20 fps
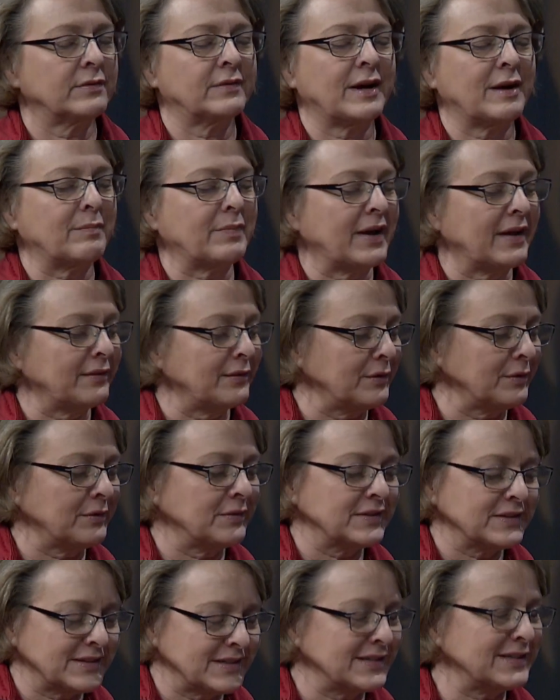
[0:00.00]
not Buy Local,
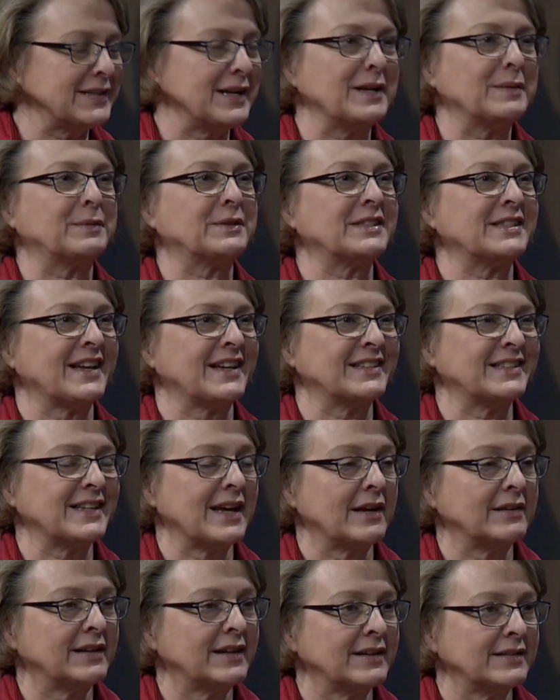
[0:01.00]
that Sustainable South
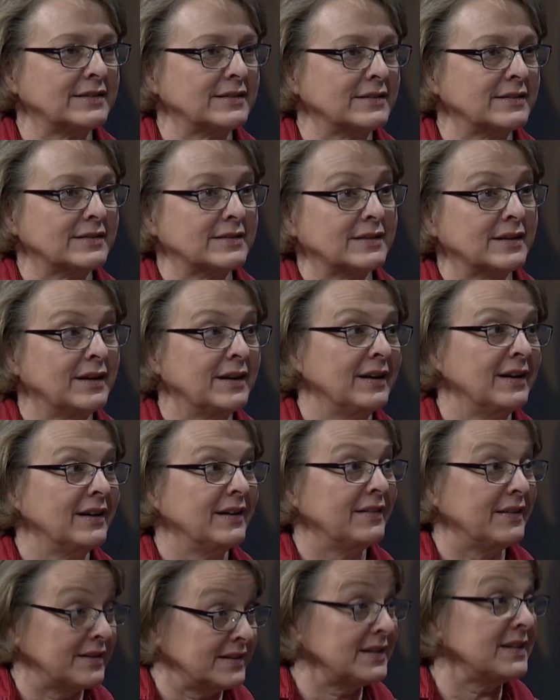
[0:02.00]
Sound
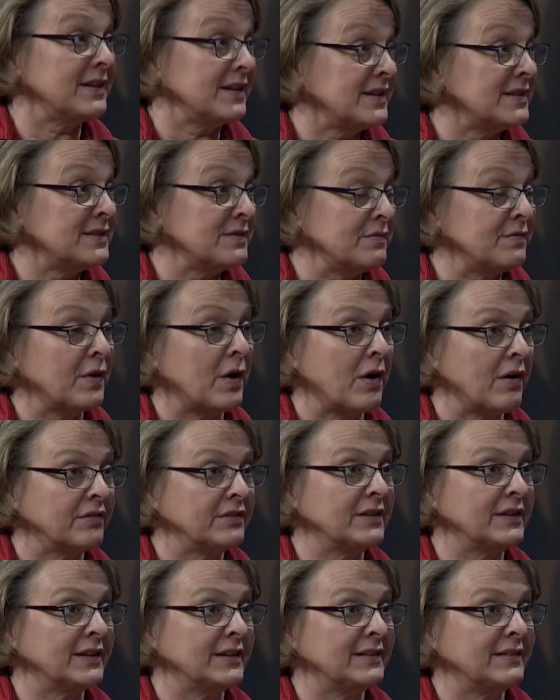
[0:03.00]
that is
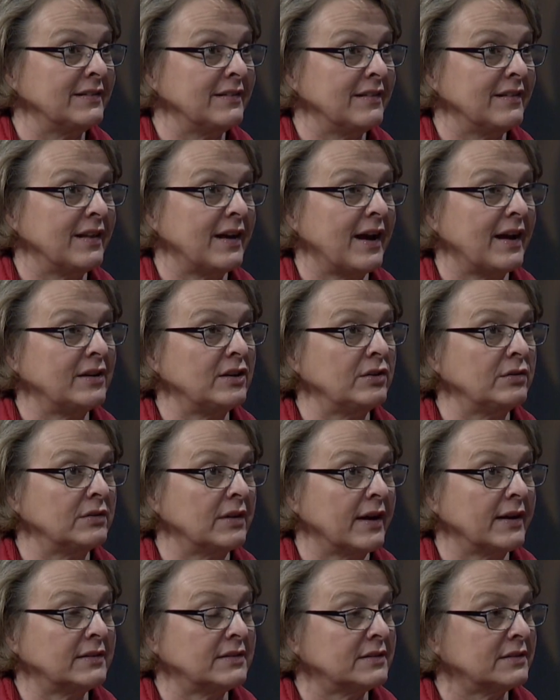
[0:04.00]
involved in that you'd
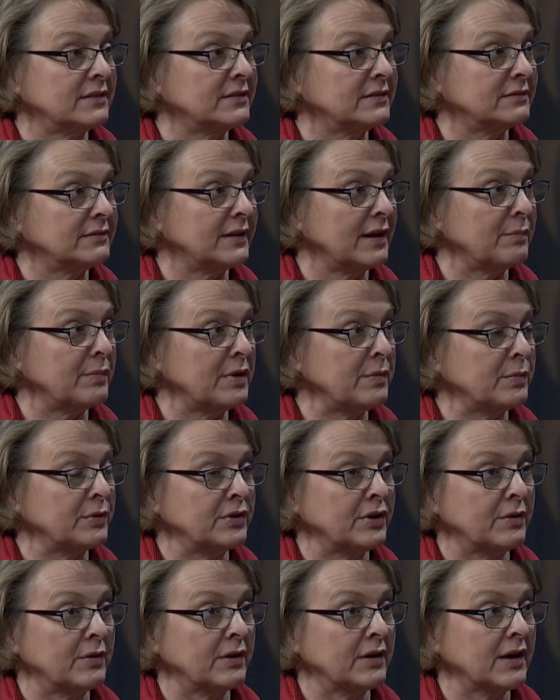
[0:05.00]
like to let people
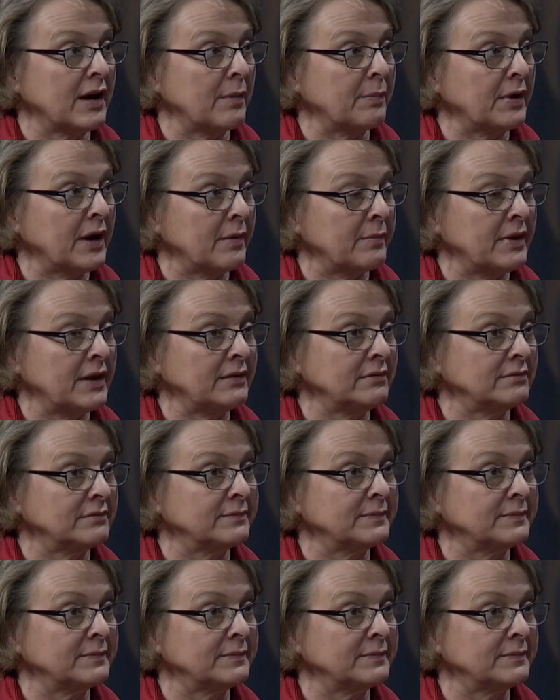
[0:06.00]
know are upcoming?